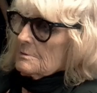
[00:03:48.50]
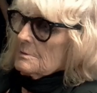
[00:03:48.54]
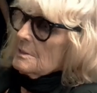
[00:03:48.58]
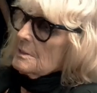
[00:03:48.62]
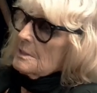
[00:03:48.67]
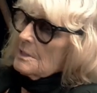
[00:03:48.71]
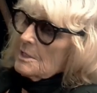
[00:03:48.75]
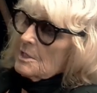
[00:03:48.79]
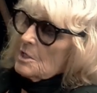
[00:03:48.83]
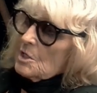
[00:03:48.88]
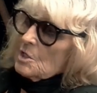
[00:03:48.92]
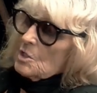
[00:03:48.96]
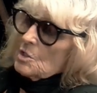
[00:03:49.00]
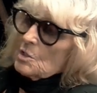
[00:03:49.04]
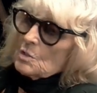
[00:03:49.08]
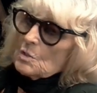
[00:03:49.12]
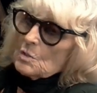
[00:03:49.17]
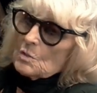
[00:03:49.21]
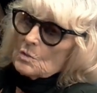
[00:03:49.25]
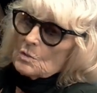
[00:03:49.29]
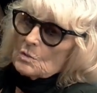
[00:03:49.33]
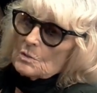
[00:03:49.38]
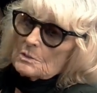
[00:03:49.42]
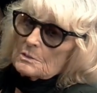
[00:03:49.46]
a
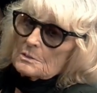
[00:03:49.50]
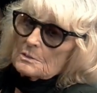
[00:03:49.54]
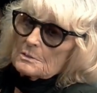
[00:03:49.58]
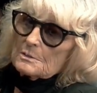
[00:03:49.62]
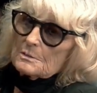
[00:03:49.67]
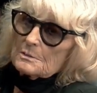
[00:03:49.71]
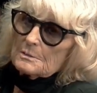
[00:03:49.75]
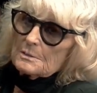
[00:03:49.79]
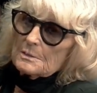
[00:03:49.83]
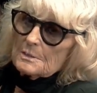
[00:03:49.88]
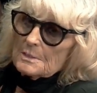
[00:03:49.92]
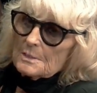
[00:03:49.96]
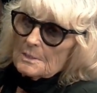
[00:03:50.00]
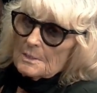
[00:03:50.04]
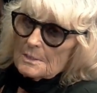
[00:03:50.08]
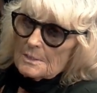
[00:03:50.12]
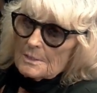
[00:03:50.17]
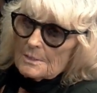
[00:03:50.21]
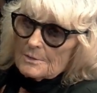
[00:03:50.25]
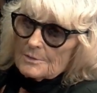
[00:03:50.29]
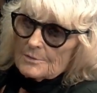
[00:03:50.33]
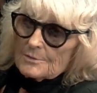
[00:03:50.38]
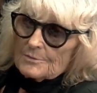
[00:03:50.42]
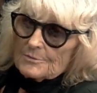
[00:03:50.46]
whole
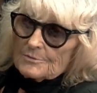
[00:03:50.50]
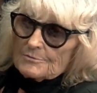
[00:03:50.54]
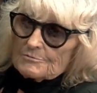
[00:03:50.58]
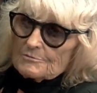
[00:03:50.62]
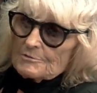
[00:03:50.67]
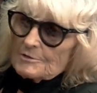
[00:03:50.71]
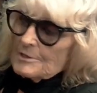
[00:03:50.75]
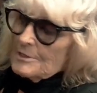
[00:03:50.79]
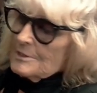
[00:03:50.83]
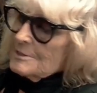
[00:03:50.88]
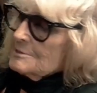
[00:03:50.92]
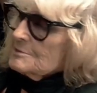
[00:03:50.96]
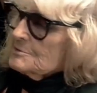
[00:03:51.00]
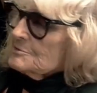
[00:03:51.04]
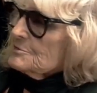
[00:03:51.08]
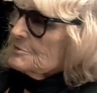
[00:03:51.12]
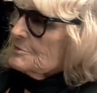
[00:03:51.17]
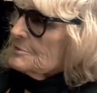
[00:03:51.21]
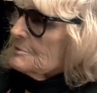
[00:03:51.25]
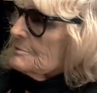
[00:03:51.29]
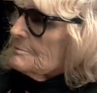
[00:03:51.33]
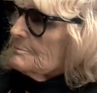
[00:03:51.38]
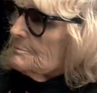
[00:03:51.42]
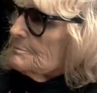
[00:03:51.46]
300